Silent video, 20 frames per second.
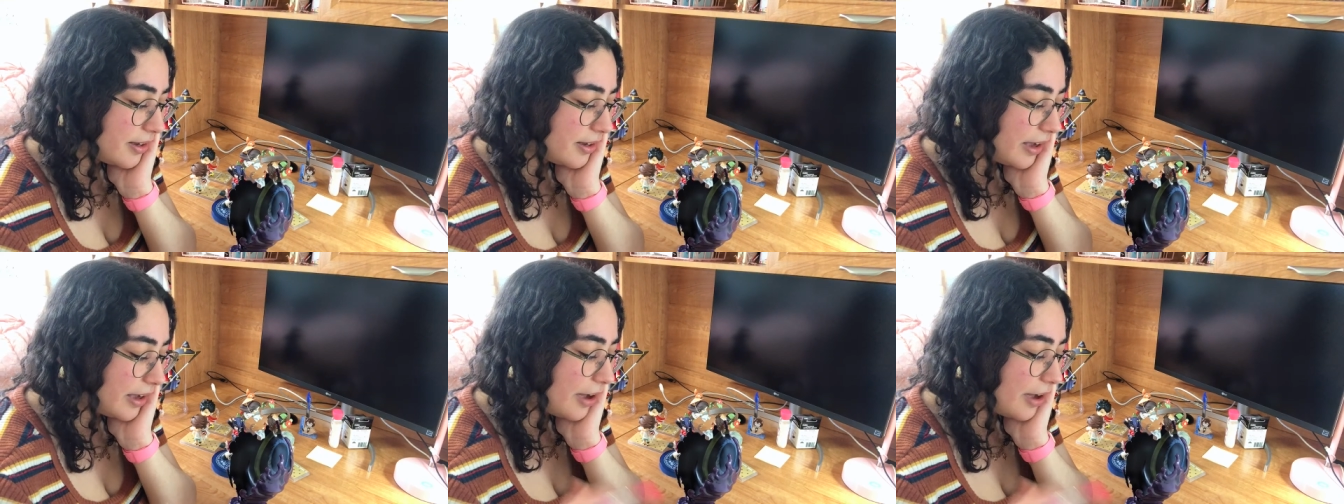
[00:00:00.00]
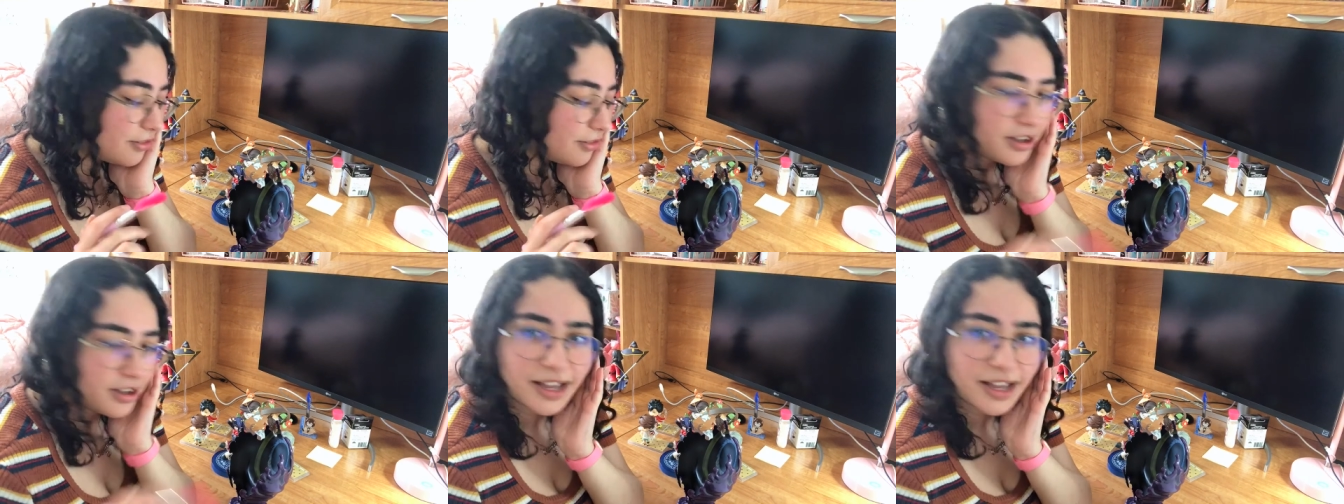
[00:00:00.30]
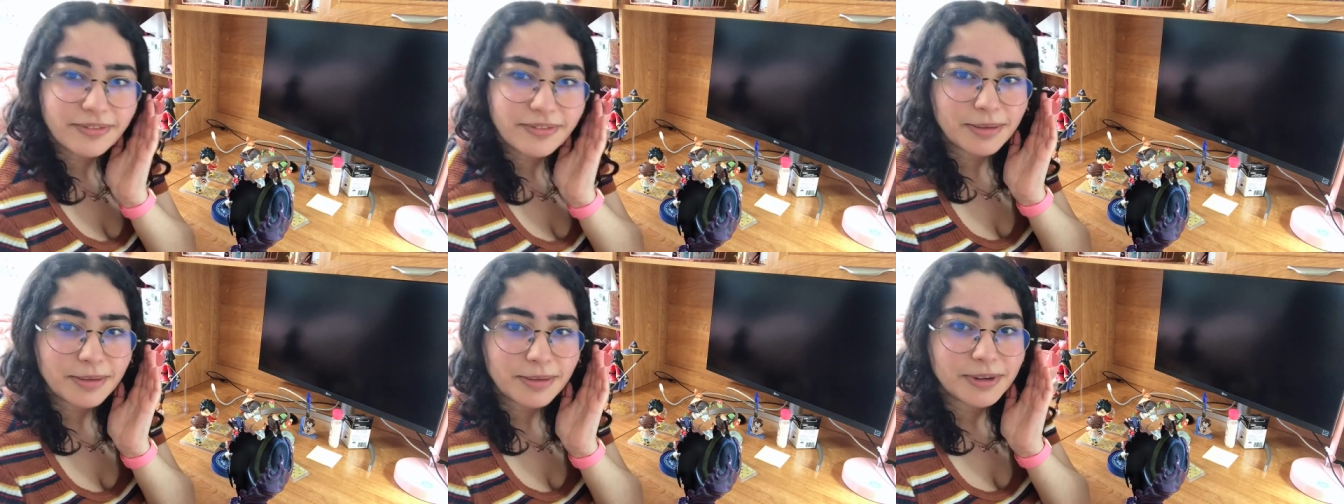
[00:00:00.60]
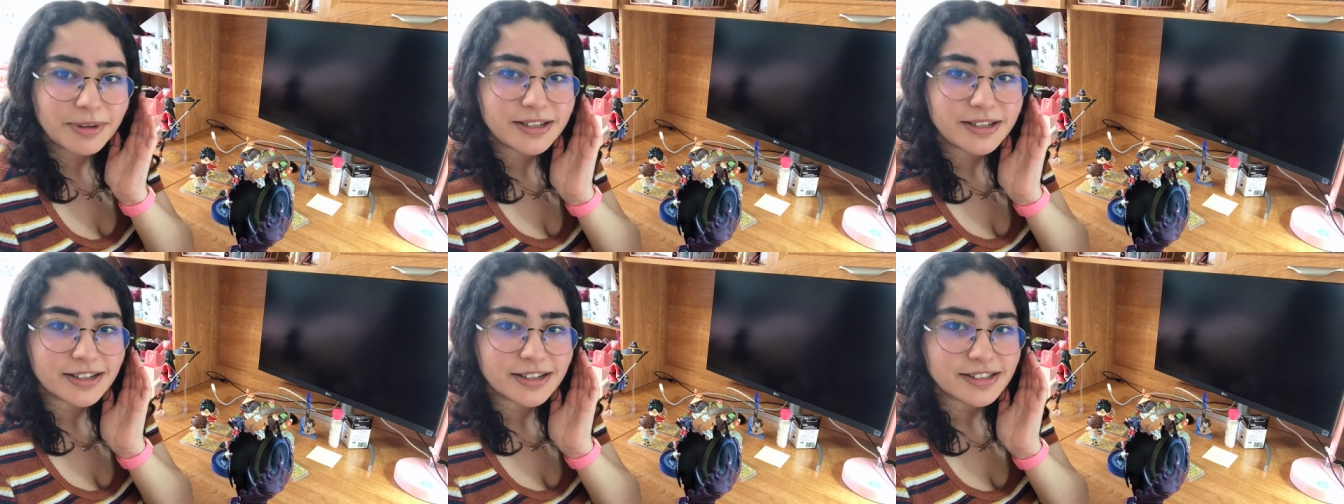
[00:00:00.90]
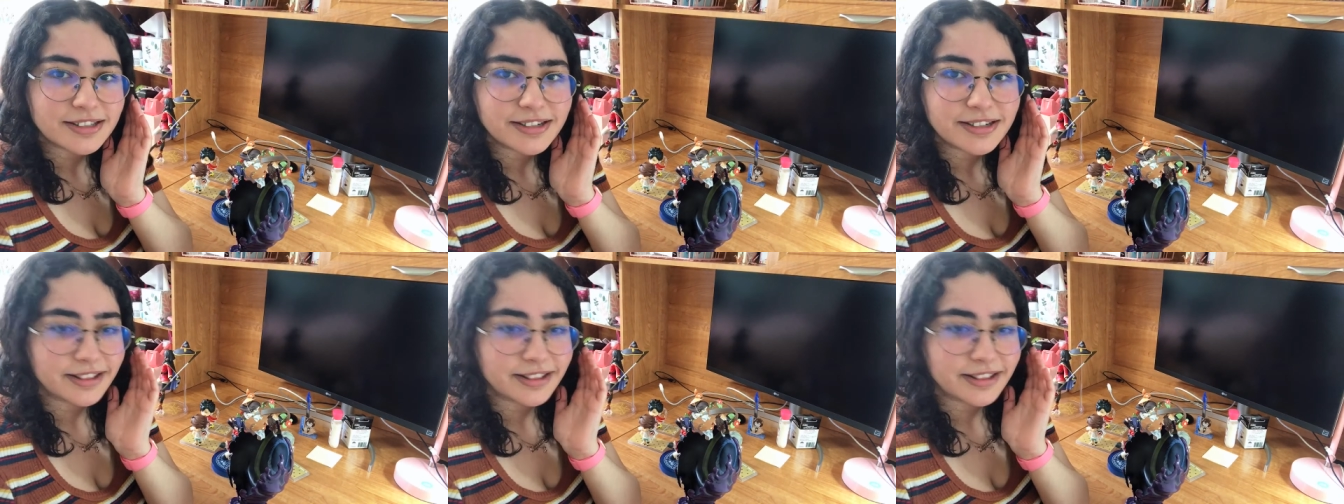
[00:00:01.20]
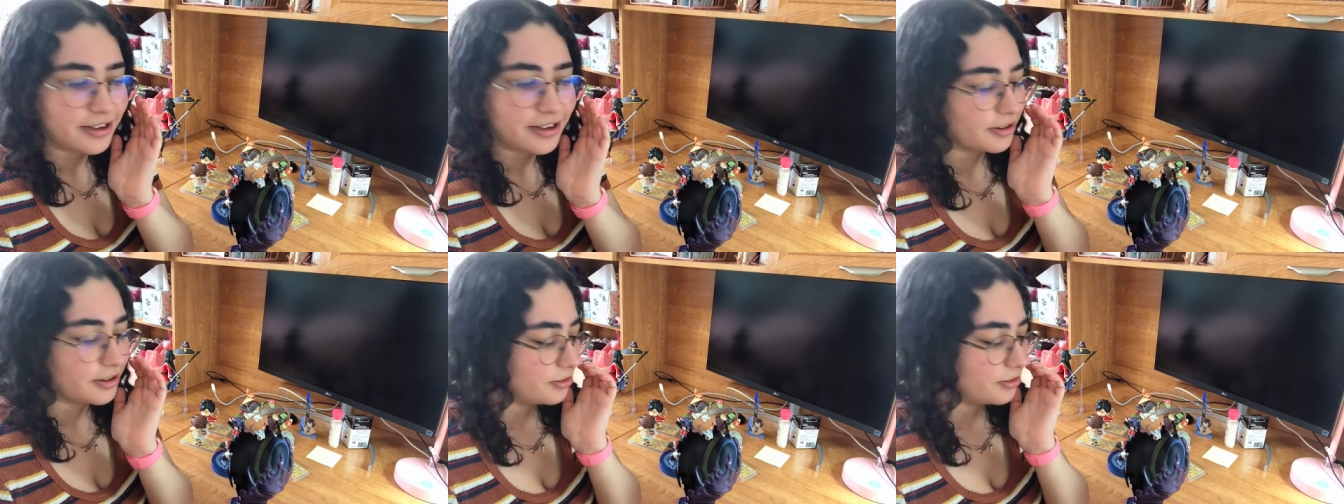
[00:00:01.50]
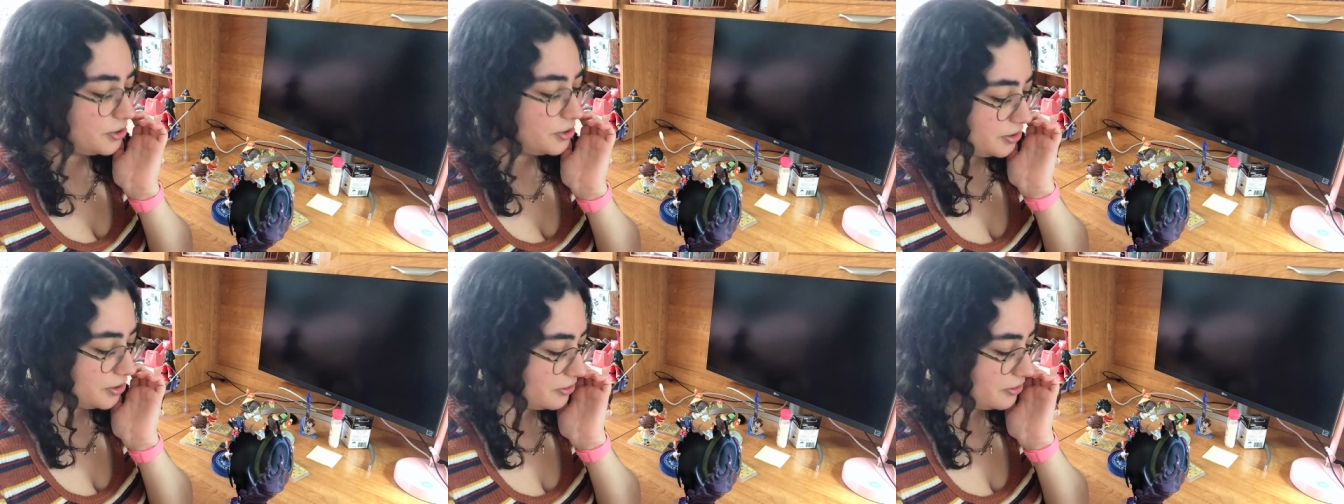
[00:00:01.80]
How long have I been dusting that
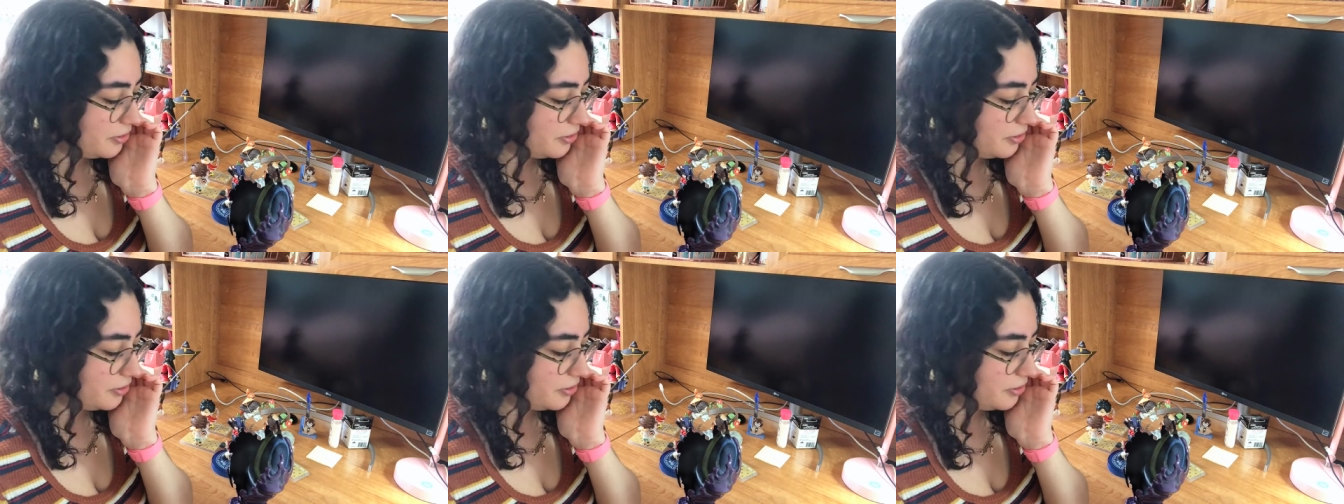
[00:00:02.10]
Gojo?